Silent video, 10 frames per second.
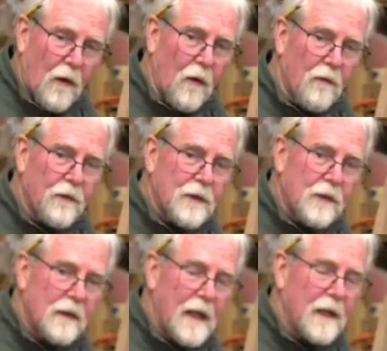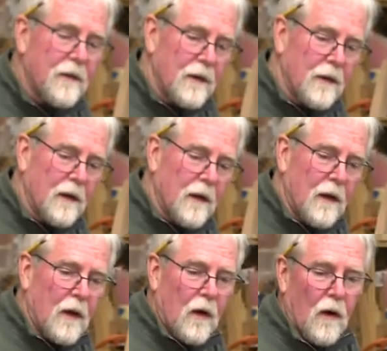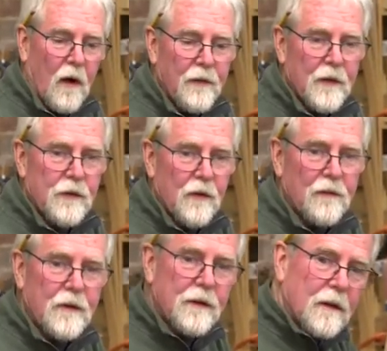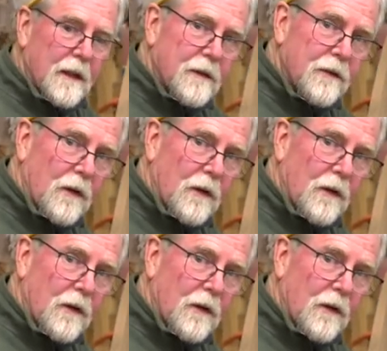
over its length on the surface, like